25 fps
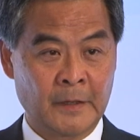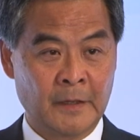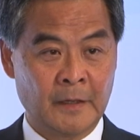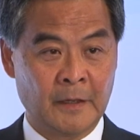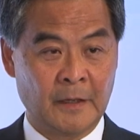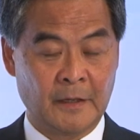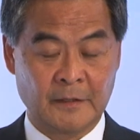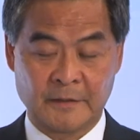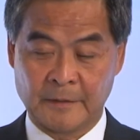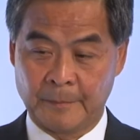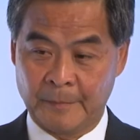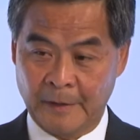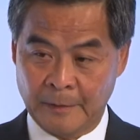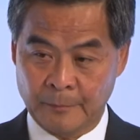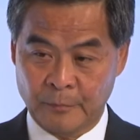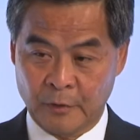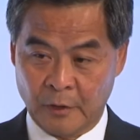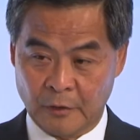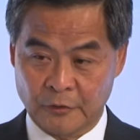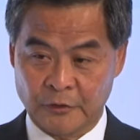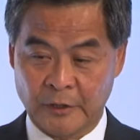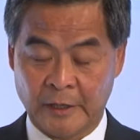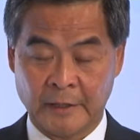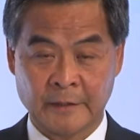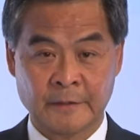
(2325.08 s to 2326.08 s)
It's a big
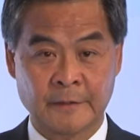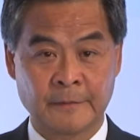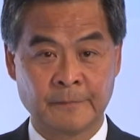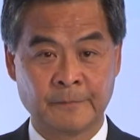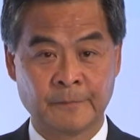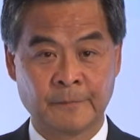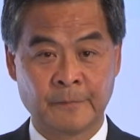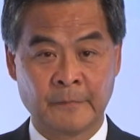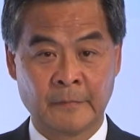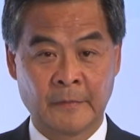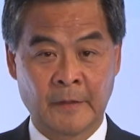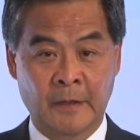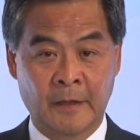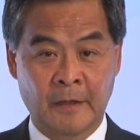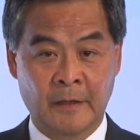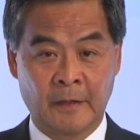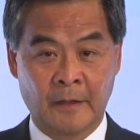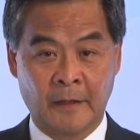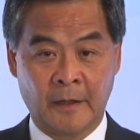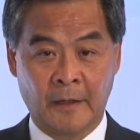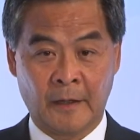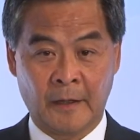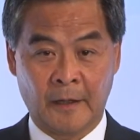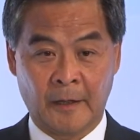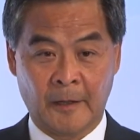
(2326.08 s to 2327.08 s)
project,
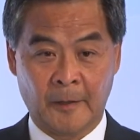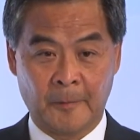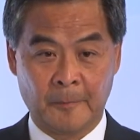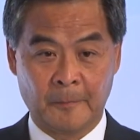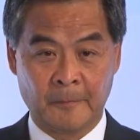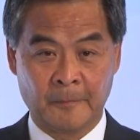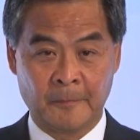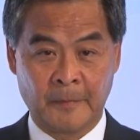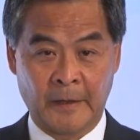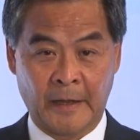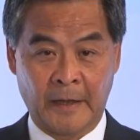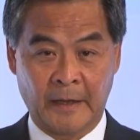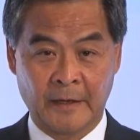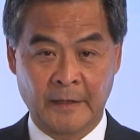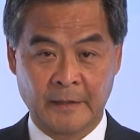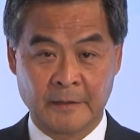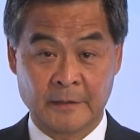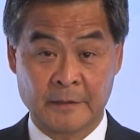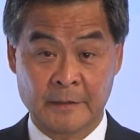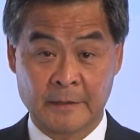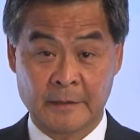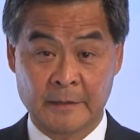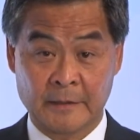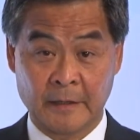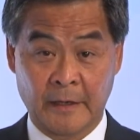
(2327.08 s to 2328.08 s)
and
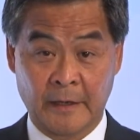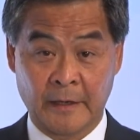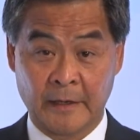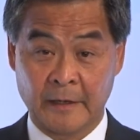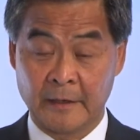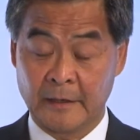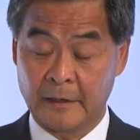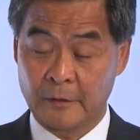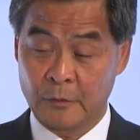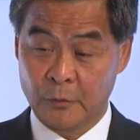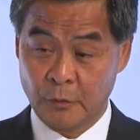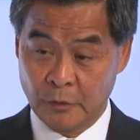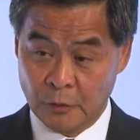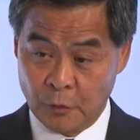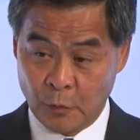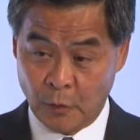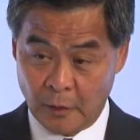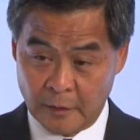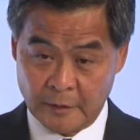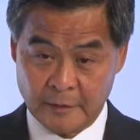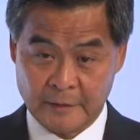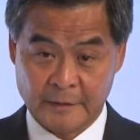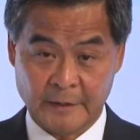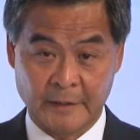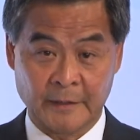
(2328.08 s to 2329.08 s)
it's a good
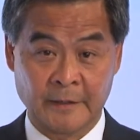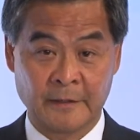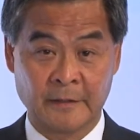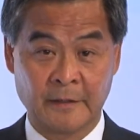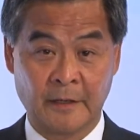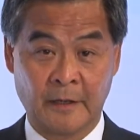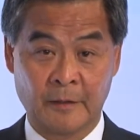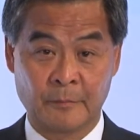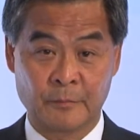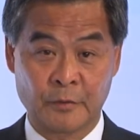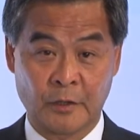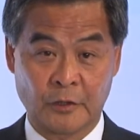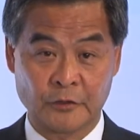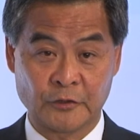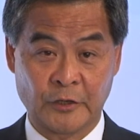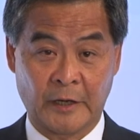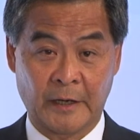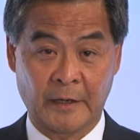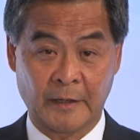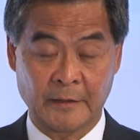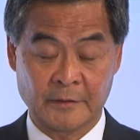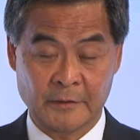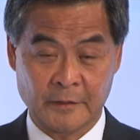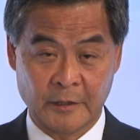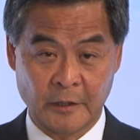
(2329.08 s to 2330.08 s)
quality
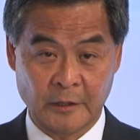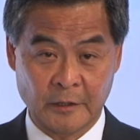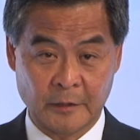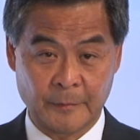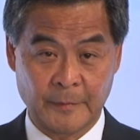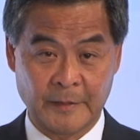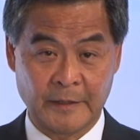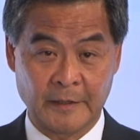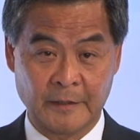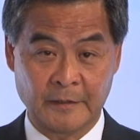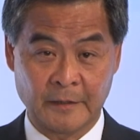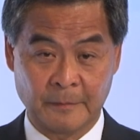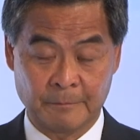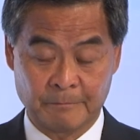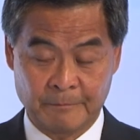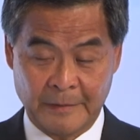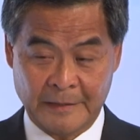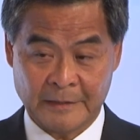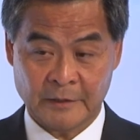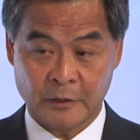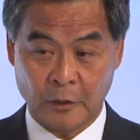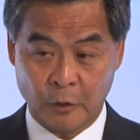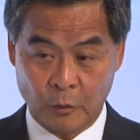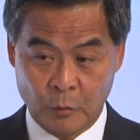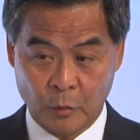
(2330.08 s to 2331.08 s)
project. It's going to be the
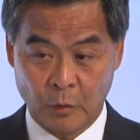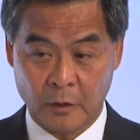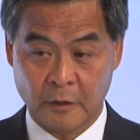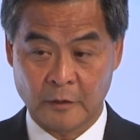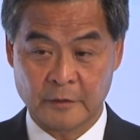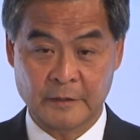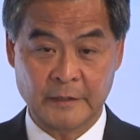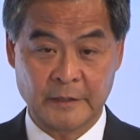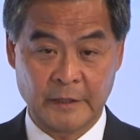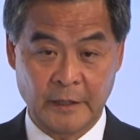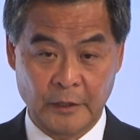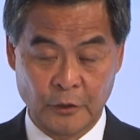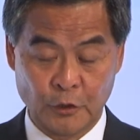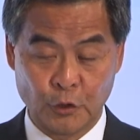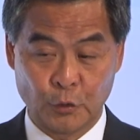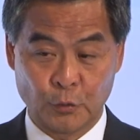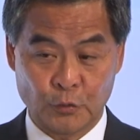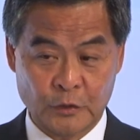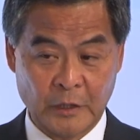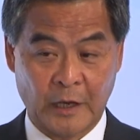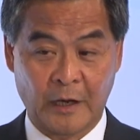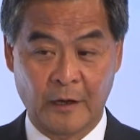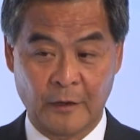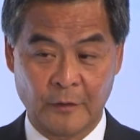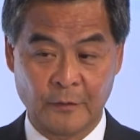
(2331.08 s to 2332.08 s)
best quality new
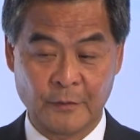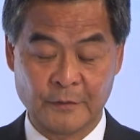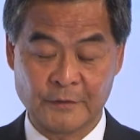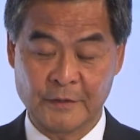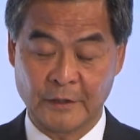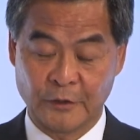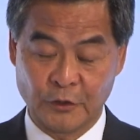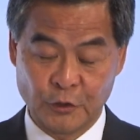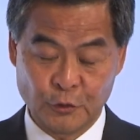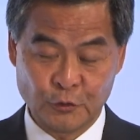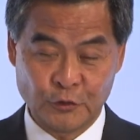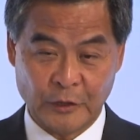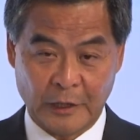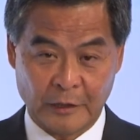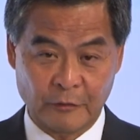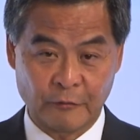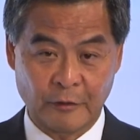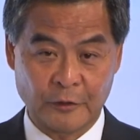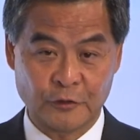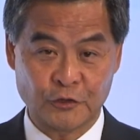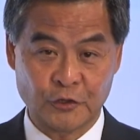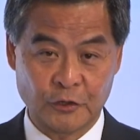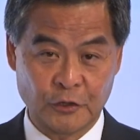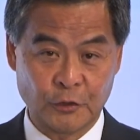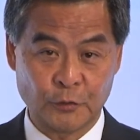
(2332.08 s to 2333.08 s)
town. It's a new
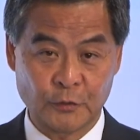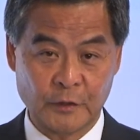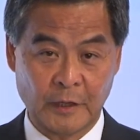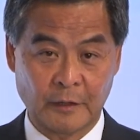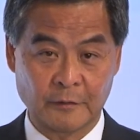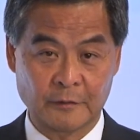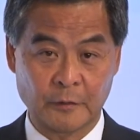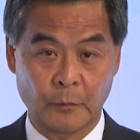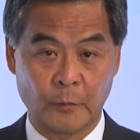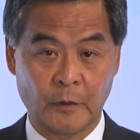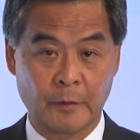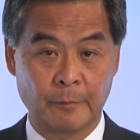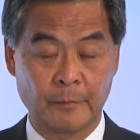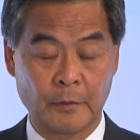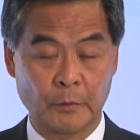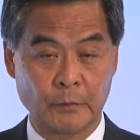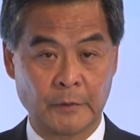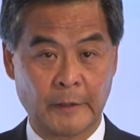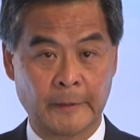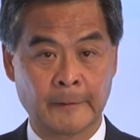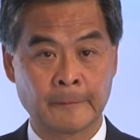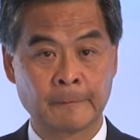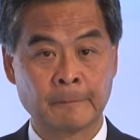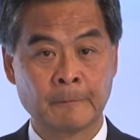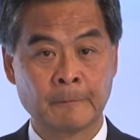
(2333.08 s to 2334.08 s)
generation new town that we're building.